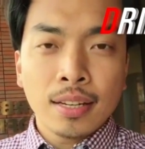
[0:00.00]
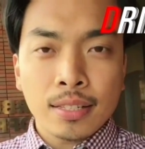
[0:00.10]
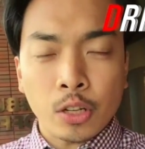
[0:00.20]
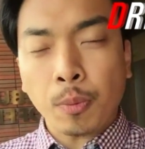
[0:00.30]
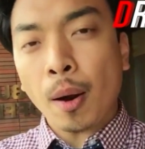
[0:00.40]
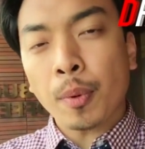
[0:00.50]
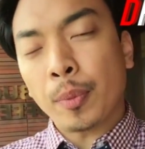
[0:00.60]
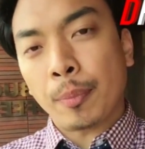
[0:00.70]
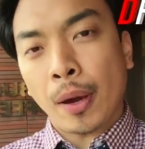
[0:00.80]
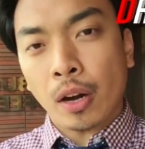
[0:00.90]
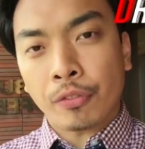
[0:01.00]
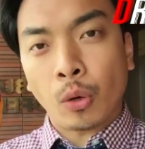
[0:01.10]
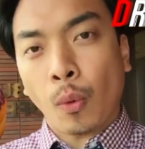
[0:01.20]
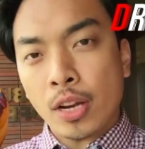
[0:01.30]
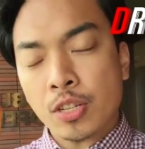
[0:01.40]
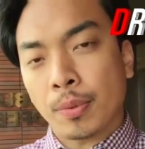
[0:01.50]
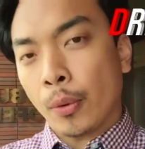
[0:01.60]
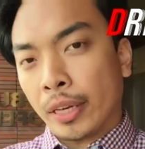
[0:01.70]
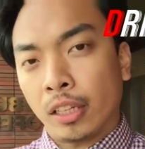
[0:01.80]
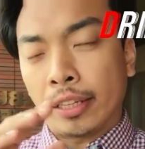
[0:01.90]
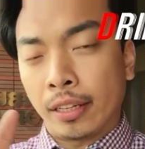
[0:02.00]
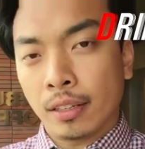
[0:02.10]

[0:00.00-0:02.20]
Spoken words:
So it's probably better if you watch them directly